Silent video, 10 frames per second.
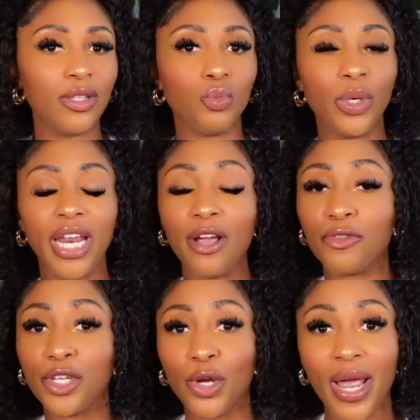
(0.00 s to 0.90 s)

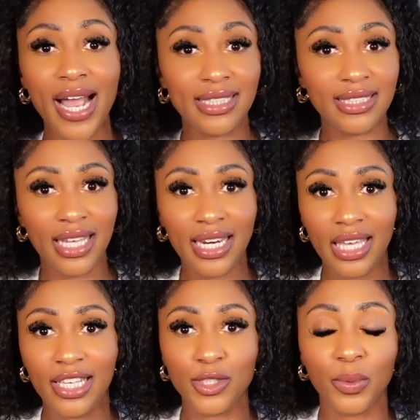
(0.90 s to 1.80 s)
whatever your
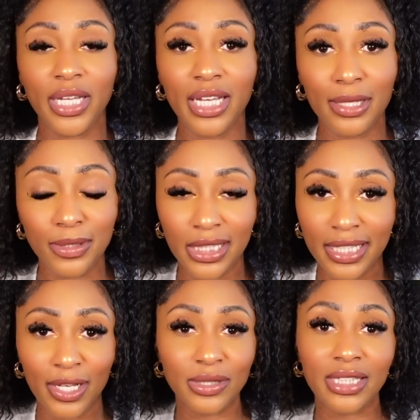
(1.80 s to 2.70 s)
aesthetic is when it comes to
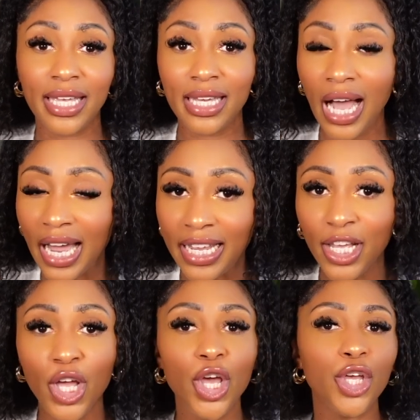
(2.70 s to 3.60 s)
nails, they got it.
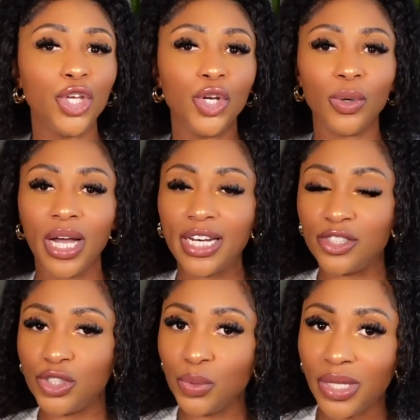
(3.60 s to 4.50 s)
You don't
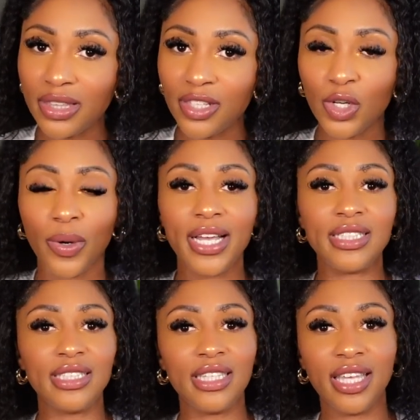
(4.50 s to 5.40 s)
gotta do nothing
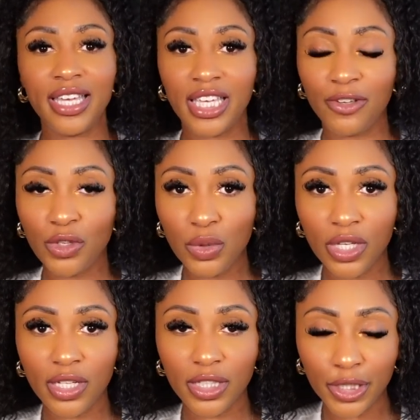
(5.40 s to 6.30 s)
crazy. They give you
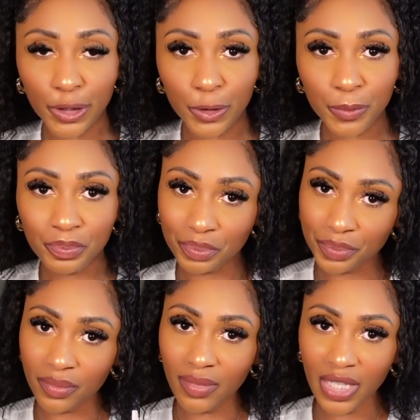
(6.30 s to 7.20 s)
the glue,
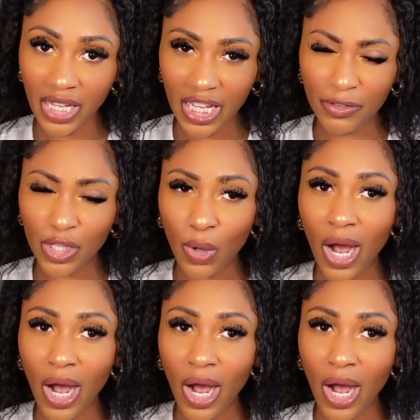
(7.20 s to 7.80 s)
even though